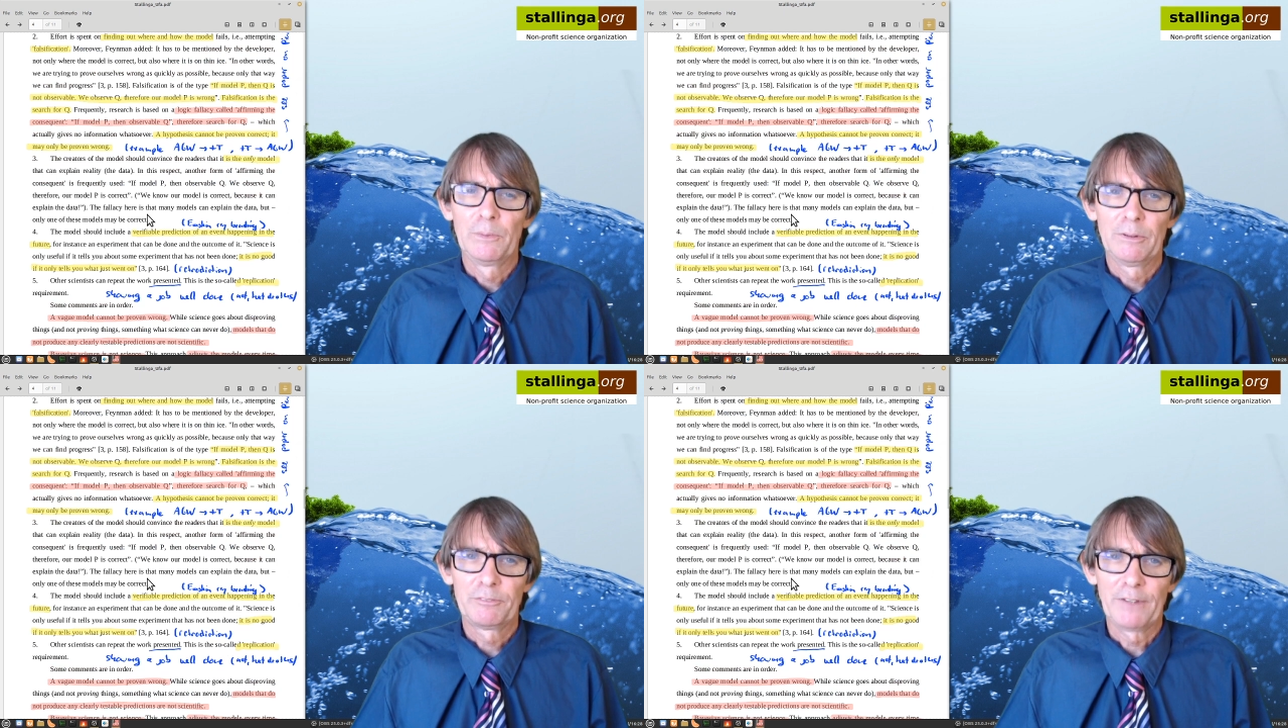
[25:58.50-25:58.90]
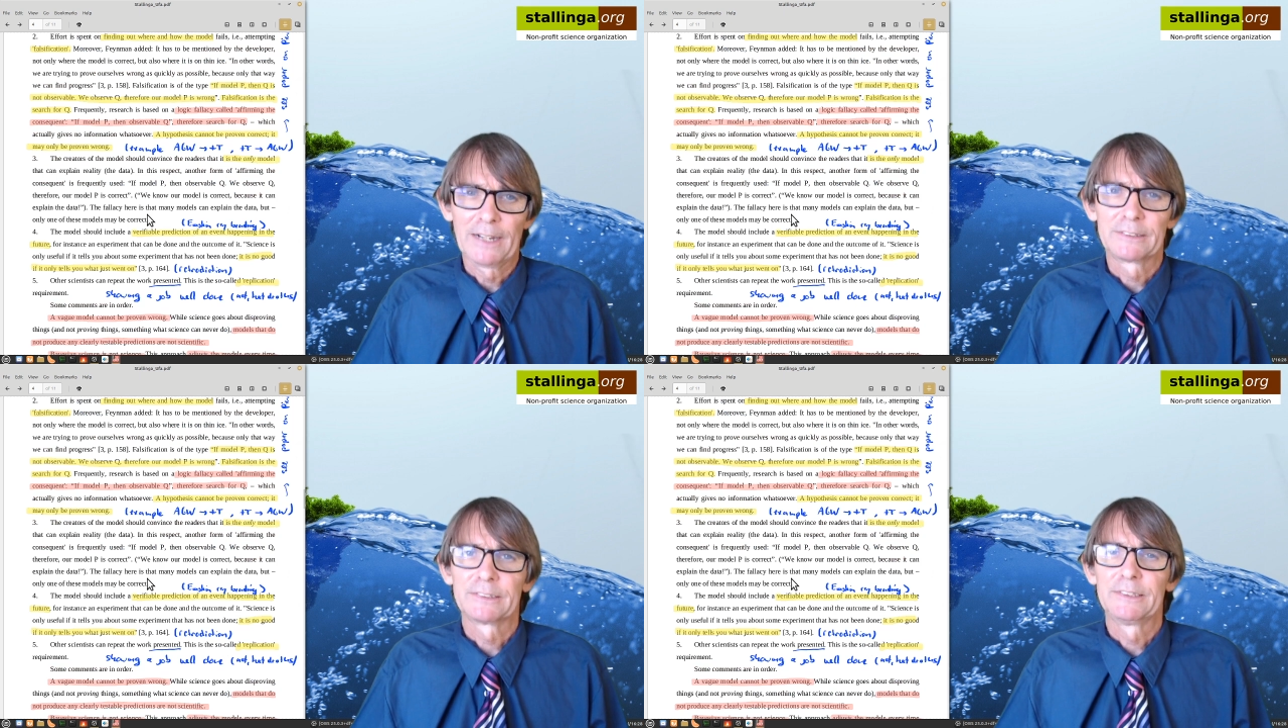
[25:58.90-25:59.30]

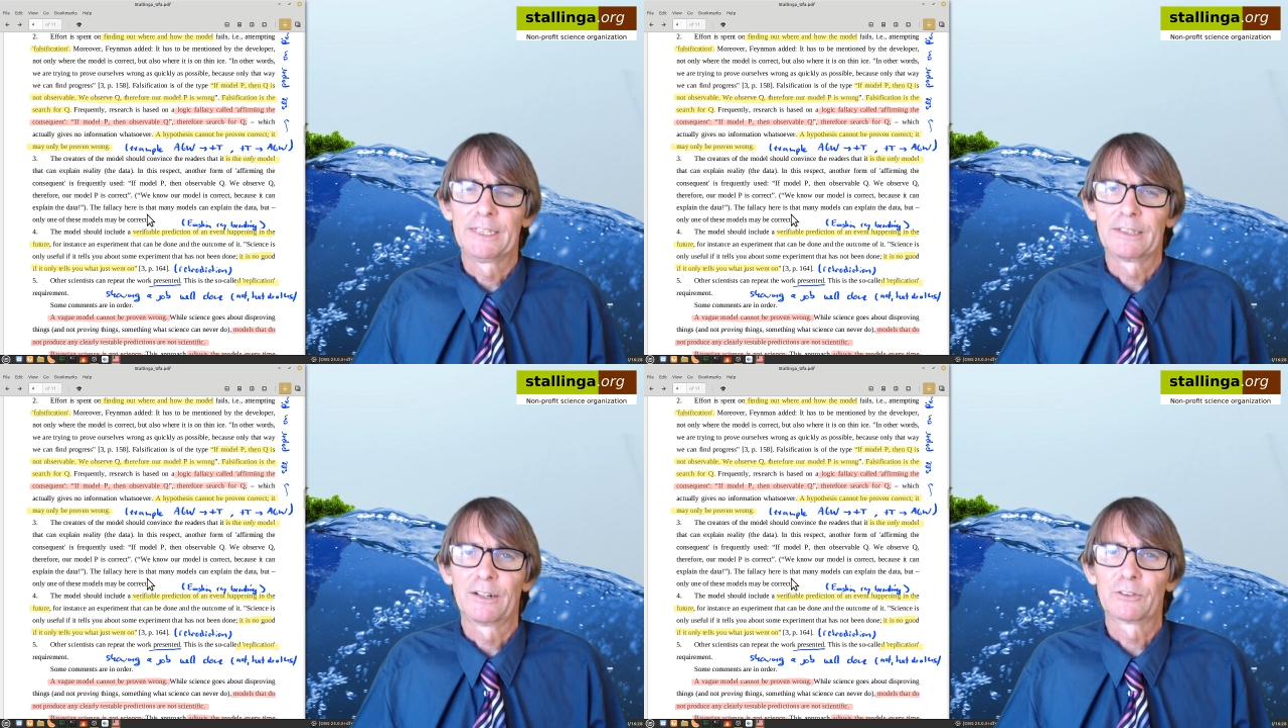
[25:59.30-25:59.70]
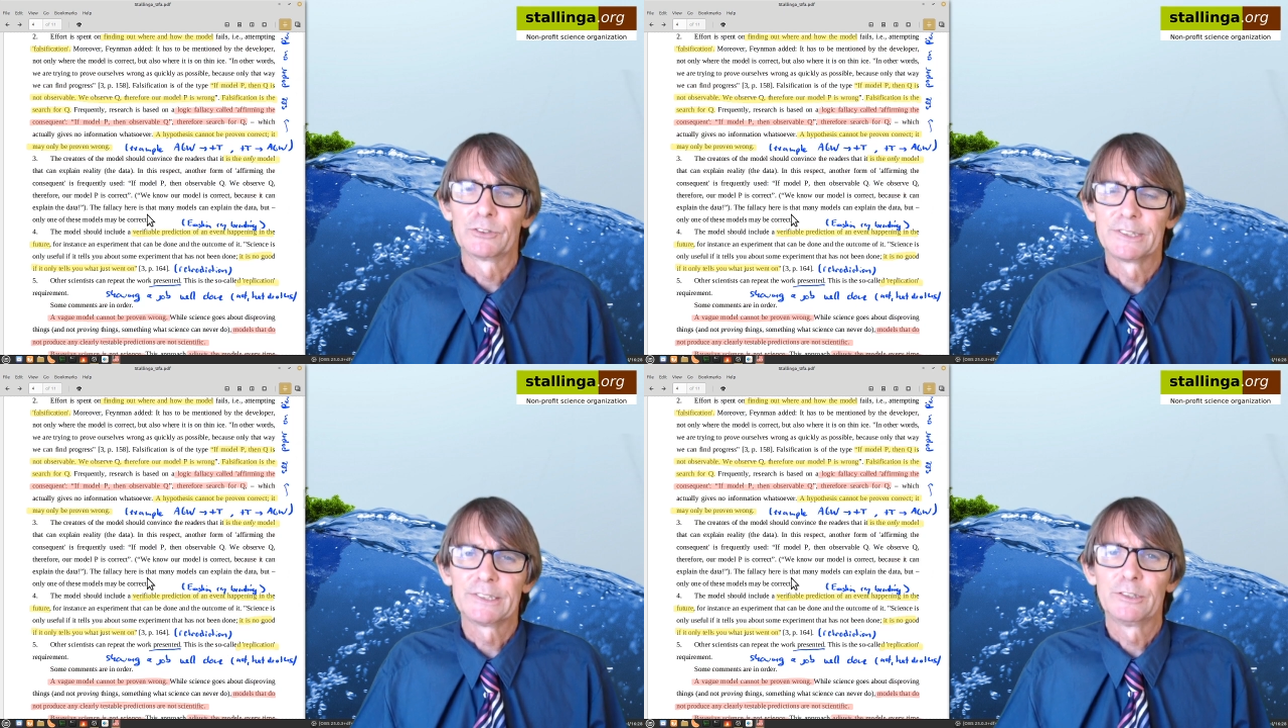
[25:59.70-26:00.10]
facts that are
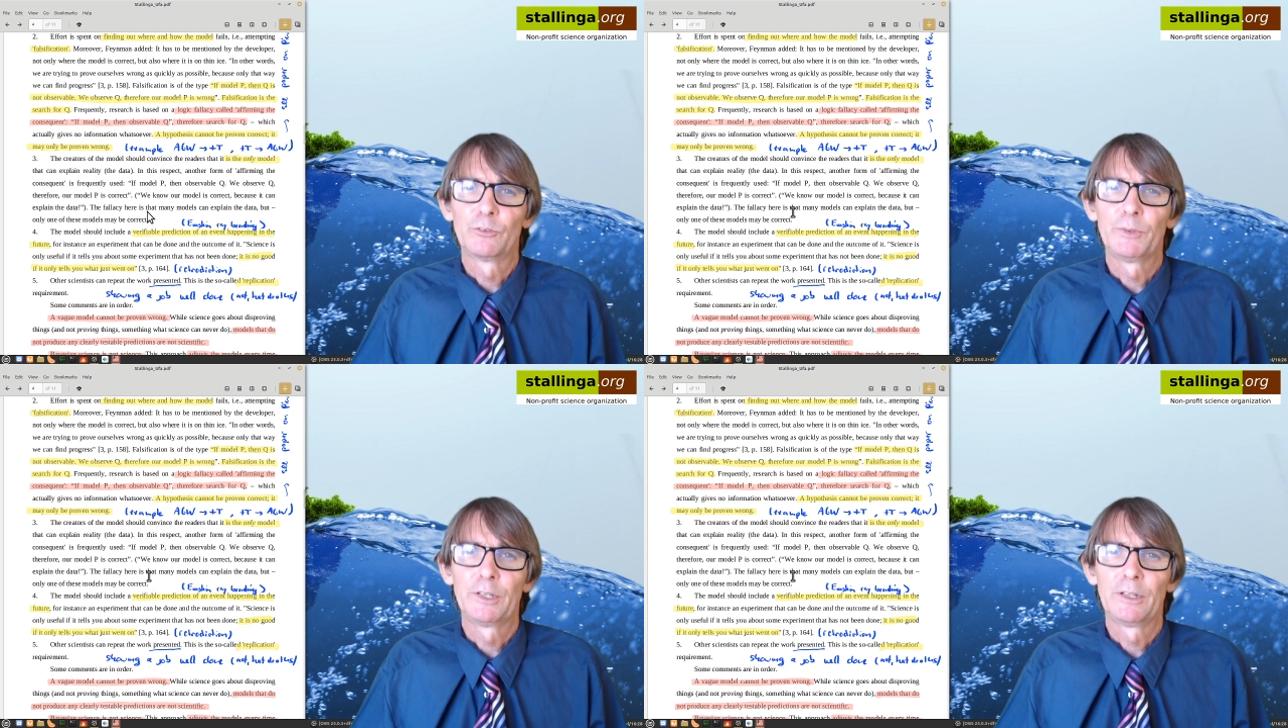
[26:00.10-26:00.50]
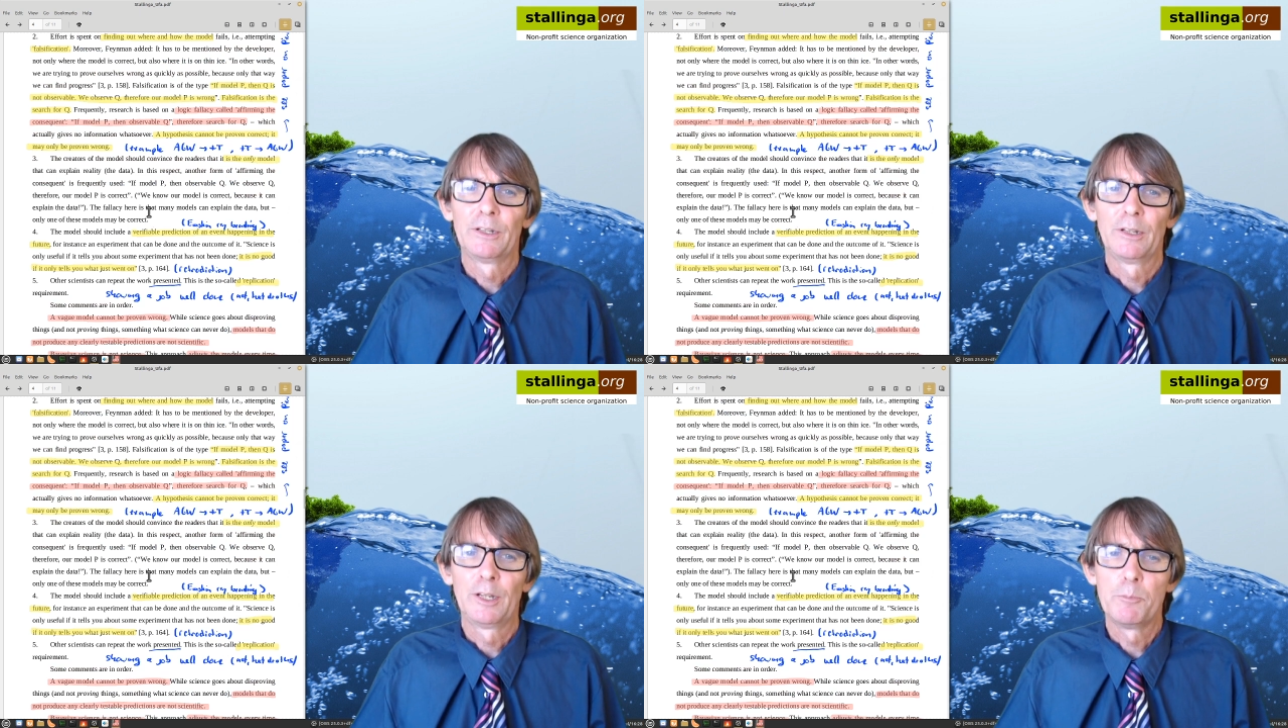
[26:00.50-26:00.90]
consistent with
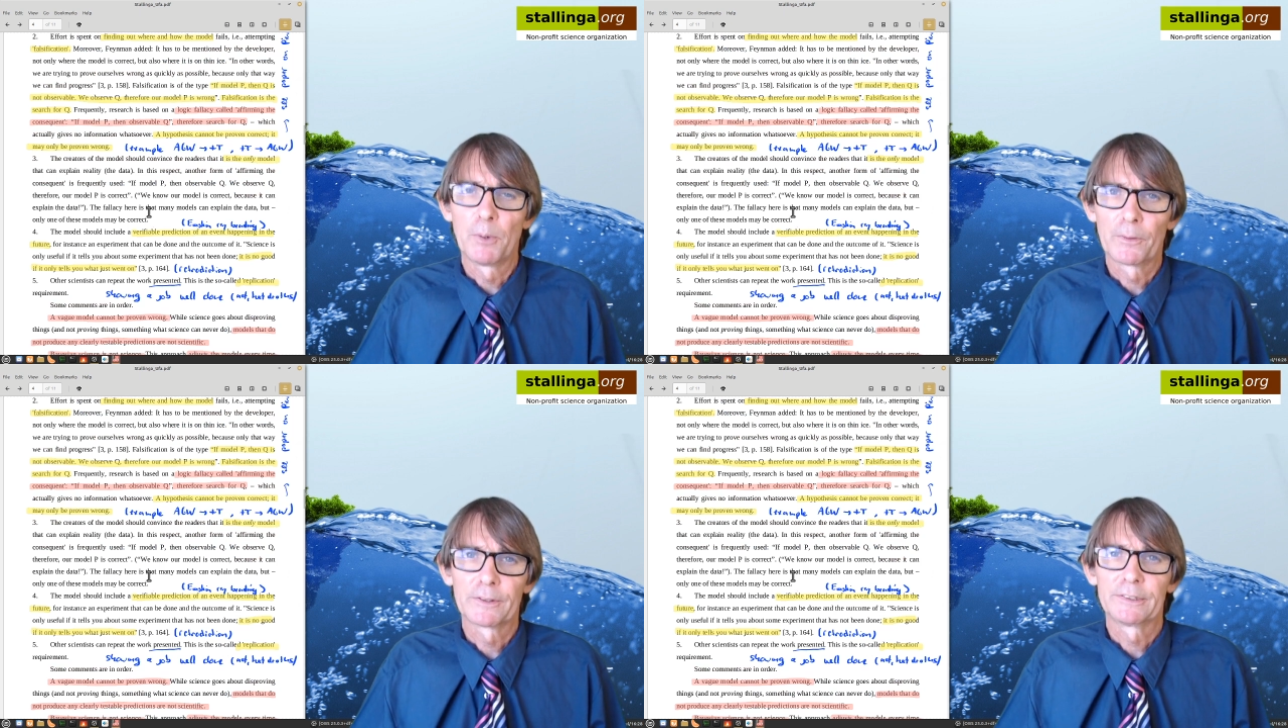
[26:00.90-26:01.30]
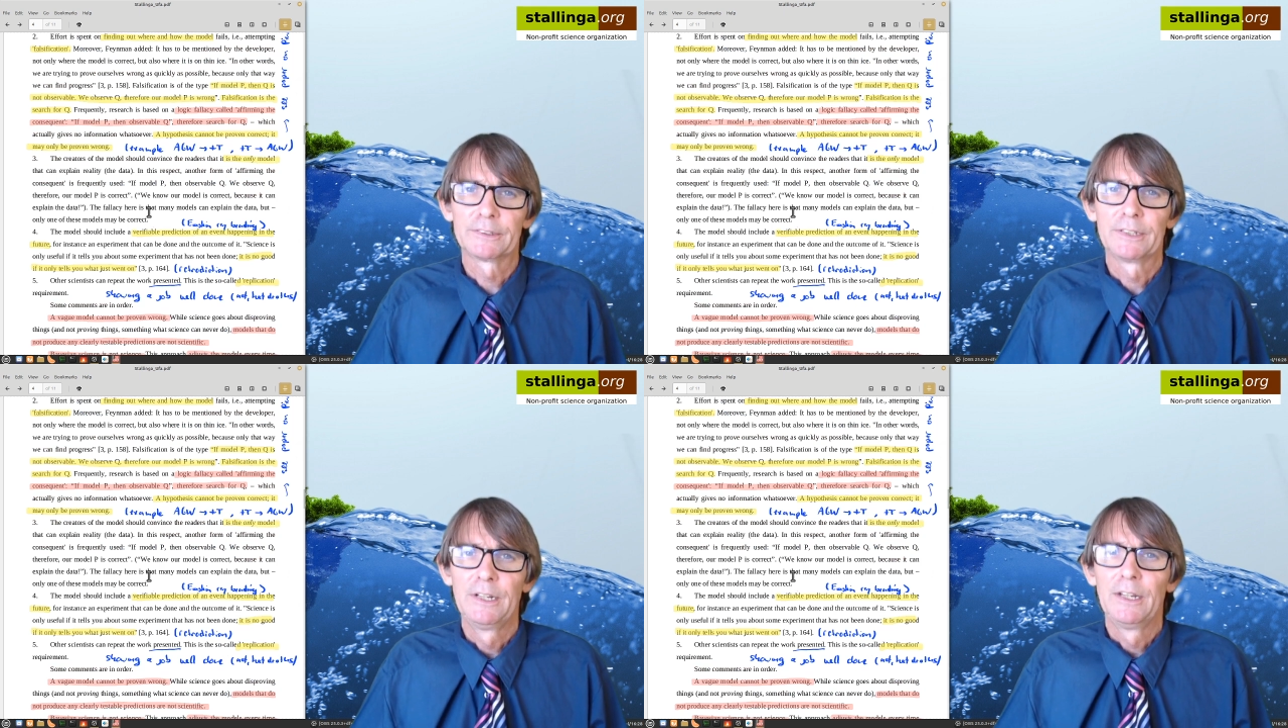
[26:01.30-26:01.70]
the
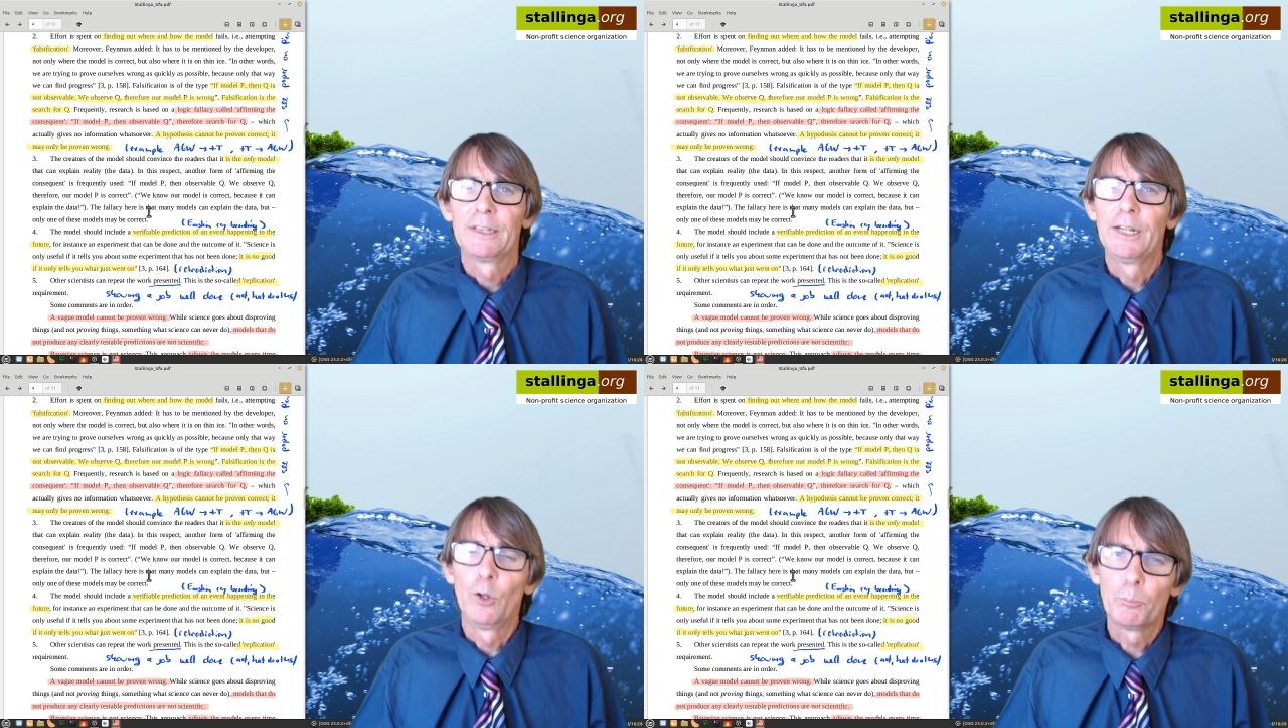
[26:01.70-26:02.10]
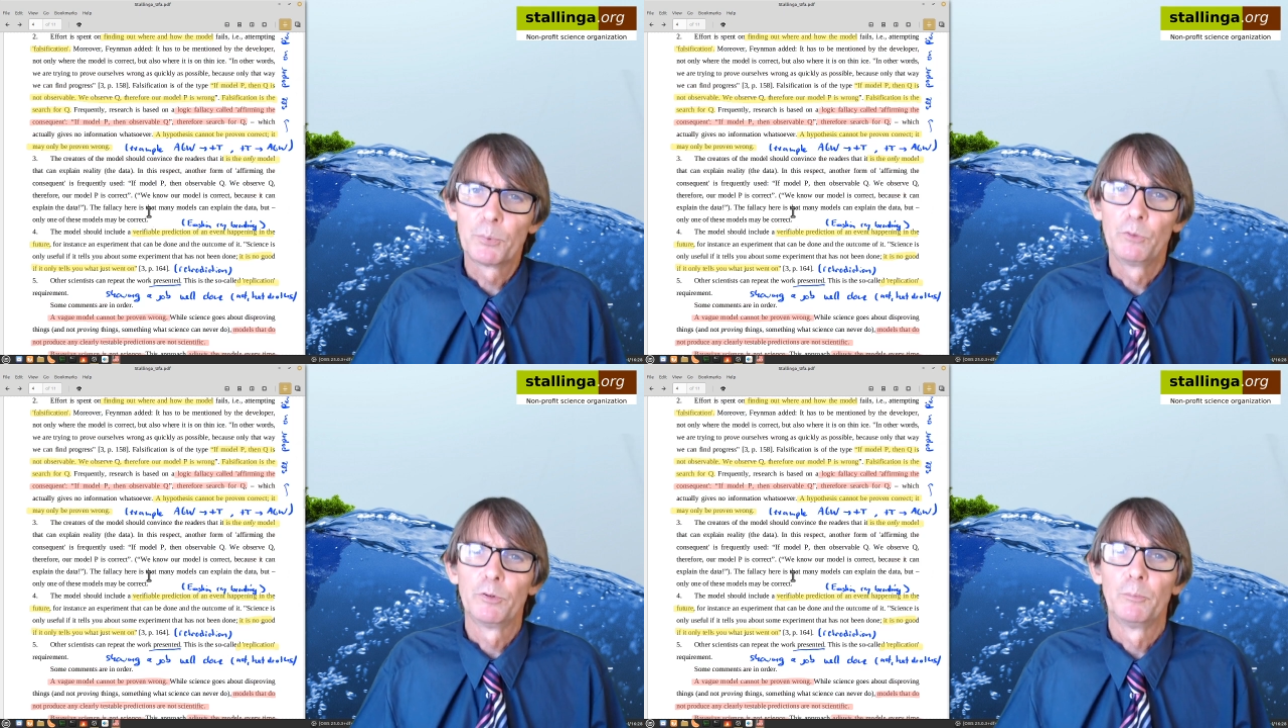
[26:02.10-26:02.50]
hypothesis, they don't prove a